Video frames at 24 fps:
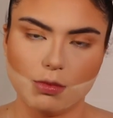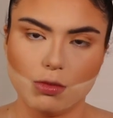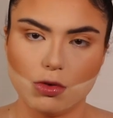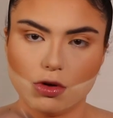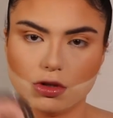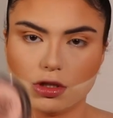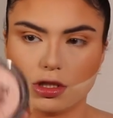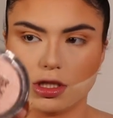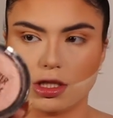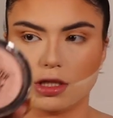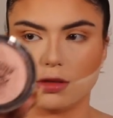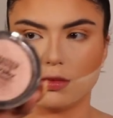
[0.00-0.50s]

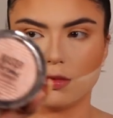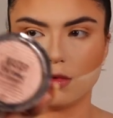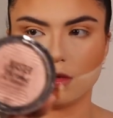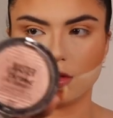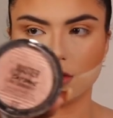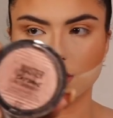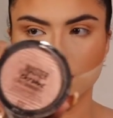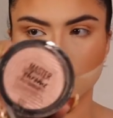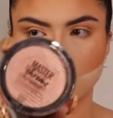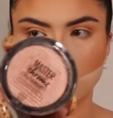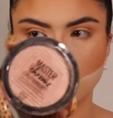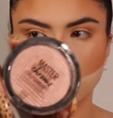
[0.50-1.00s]
Molten
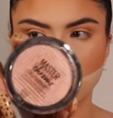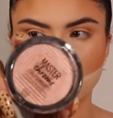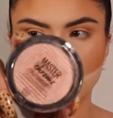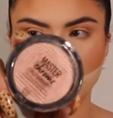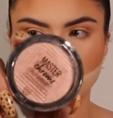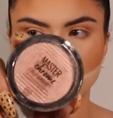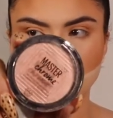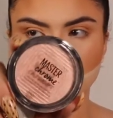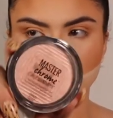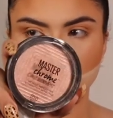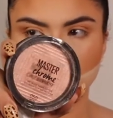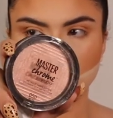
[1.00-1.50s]
Rose
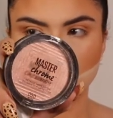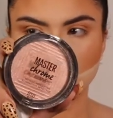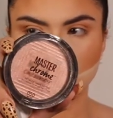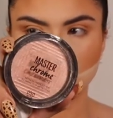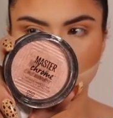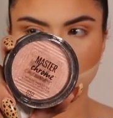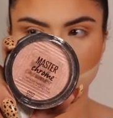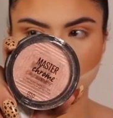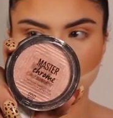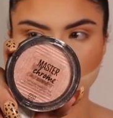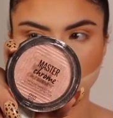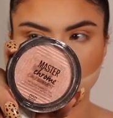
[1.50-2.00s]
Gold. I'm going to
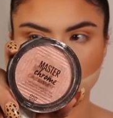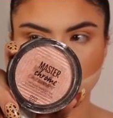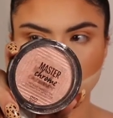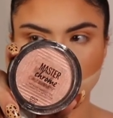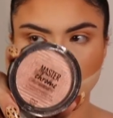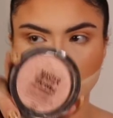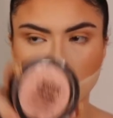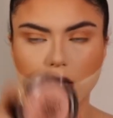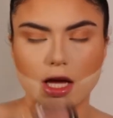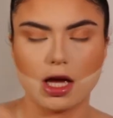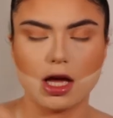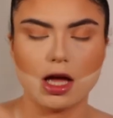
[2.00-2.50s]
use this one
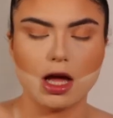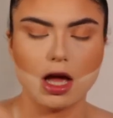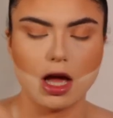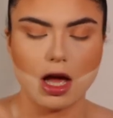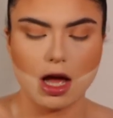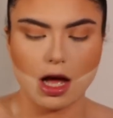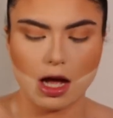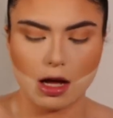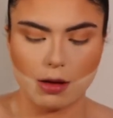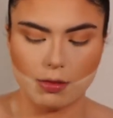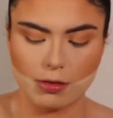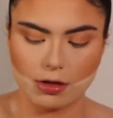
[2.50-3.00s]
today.
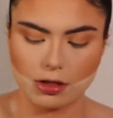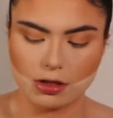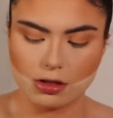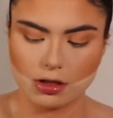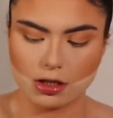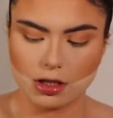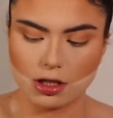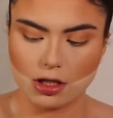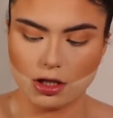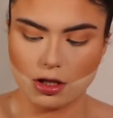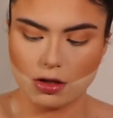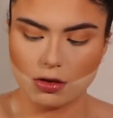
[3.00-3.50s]
I'm
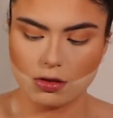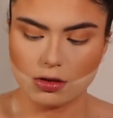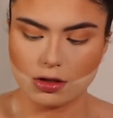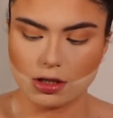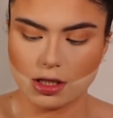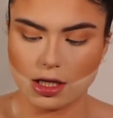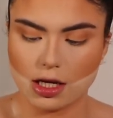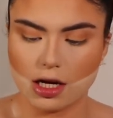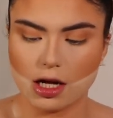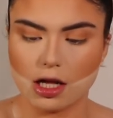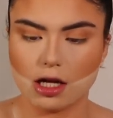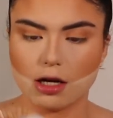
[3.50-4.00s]
also going to use
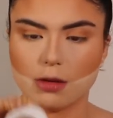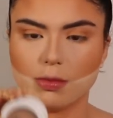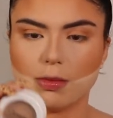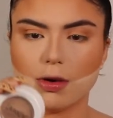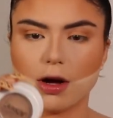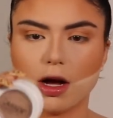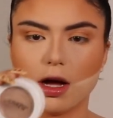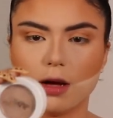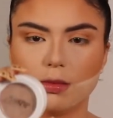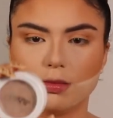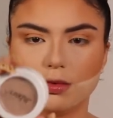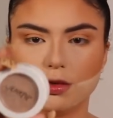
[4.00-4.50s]
the
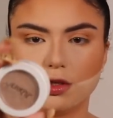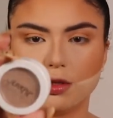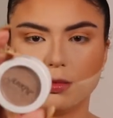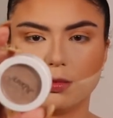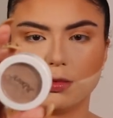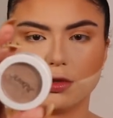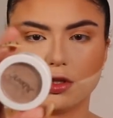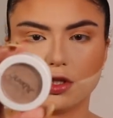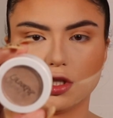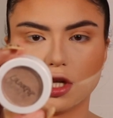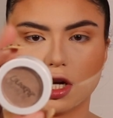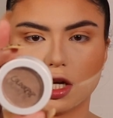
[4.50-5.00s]
ColourPop
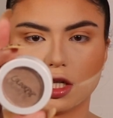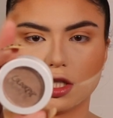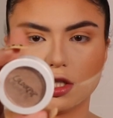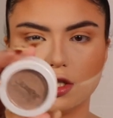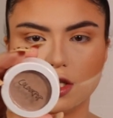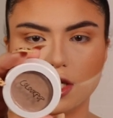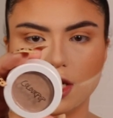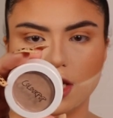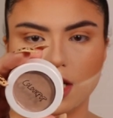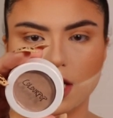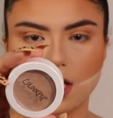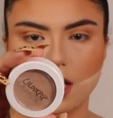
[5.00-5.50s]
Super Shock
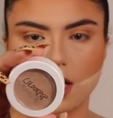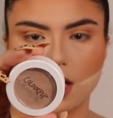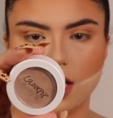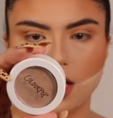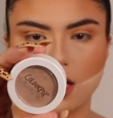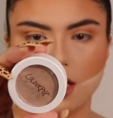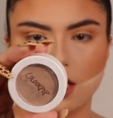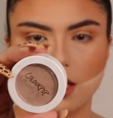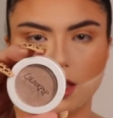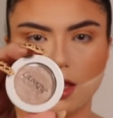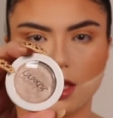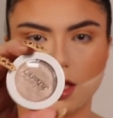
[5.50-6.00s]
Cheek
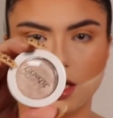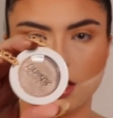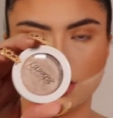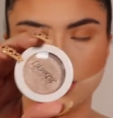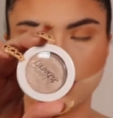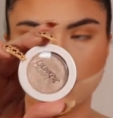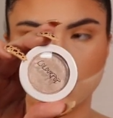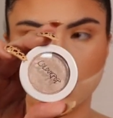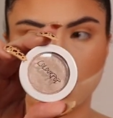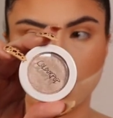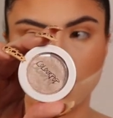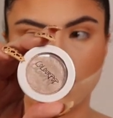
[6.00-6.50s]
in the
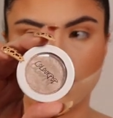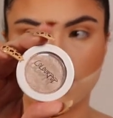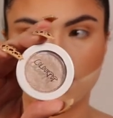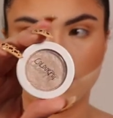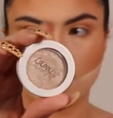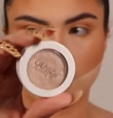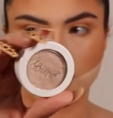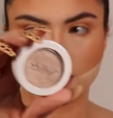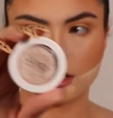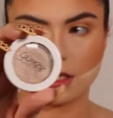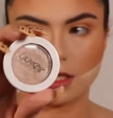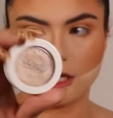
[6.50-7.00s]
shade
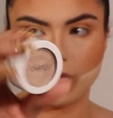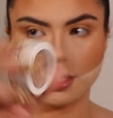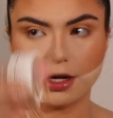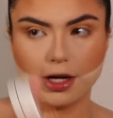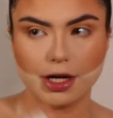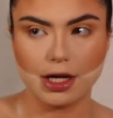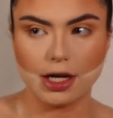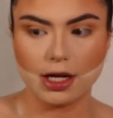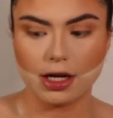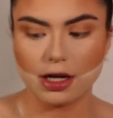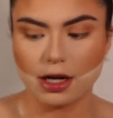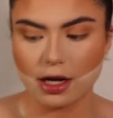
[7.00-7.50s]

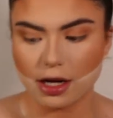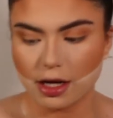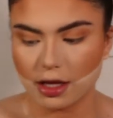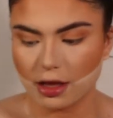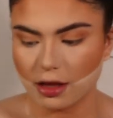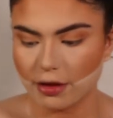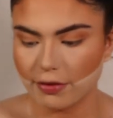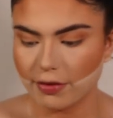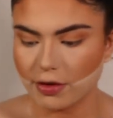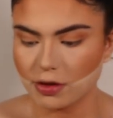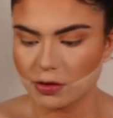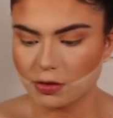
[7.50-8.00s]
Flexitarian.
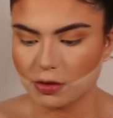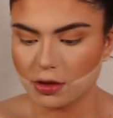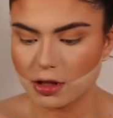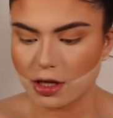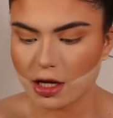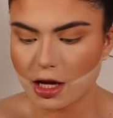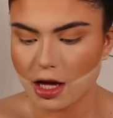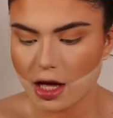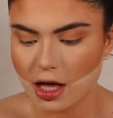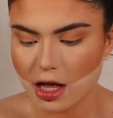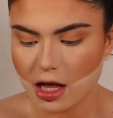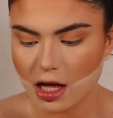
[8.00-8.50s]
I love this one.